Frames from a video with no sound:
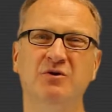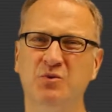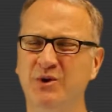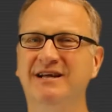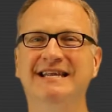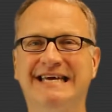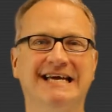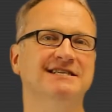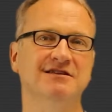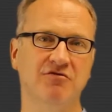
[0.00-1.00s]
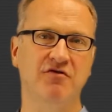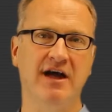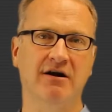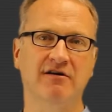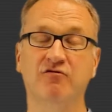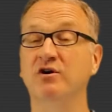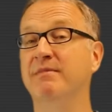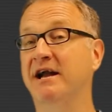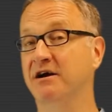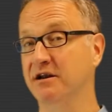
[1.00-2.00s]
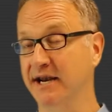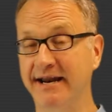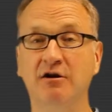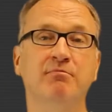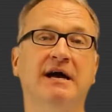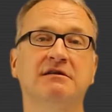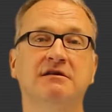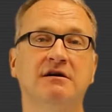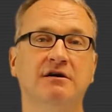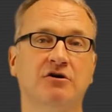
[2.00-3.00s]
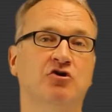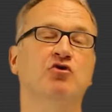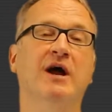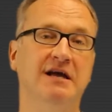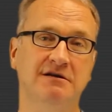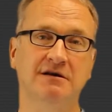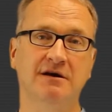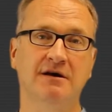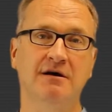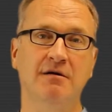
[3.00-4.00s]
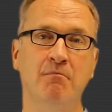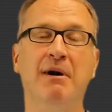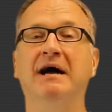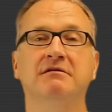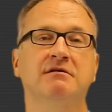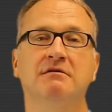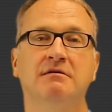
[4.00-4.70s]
really isn't there. If we make a little bit, great, but